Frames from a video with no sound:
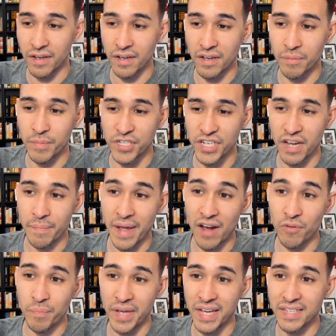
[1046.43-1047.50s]
Machamp
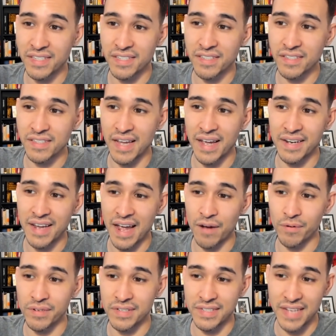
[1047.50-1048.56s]
outpaces and
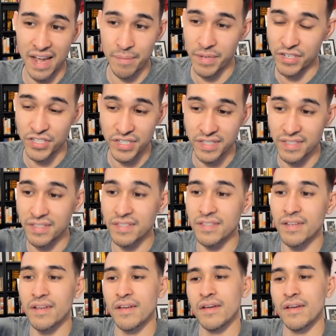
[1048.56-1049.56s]
outdamages